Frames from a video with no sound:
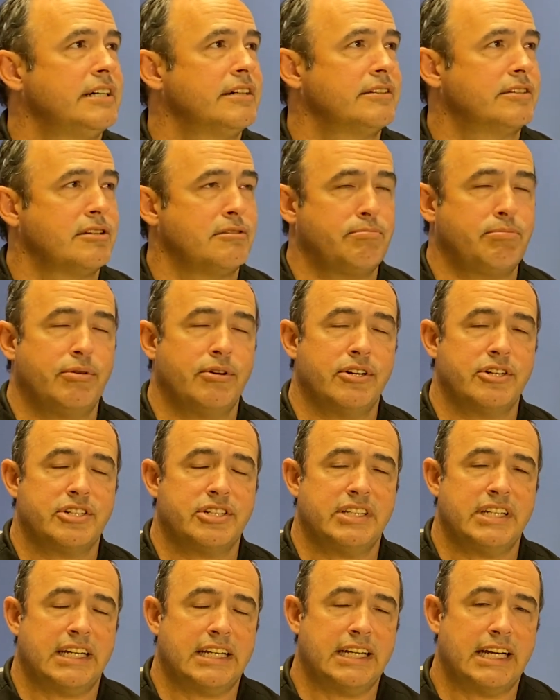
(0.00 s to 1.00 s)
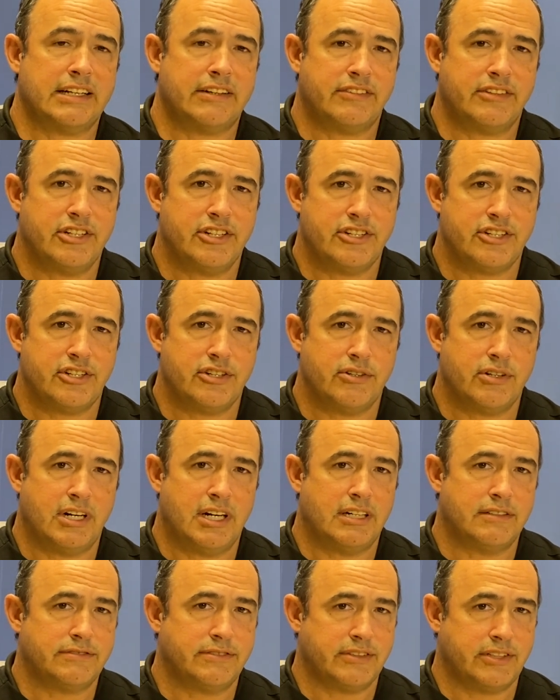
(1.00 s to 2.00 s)
to push the connective tissue
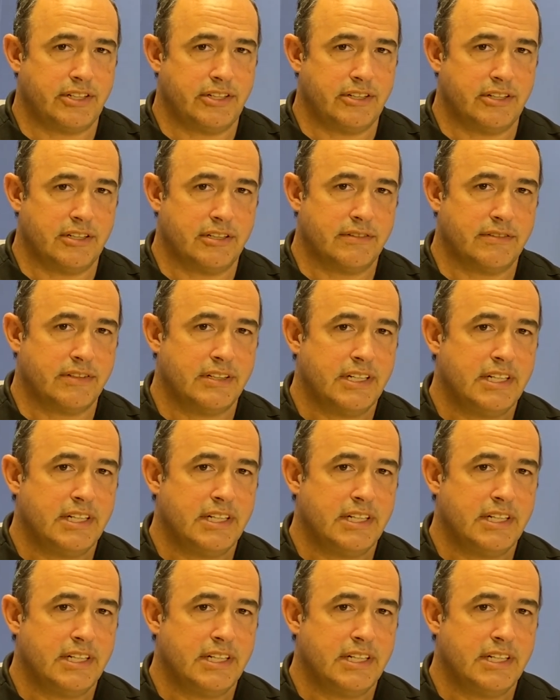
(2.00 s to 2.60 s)
off of the nerve.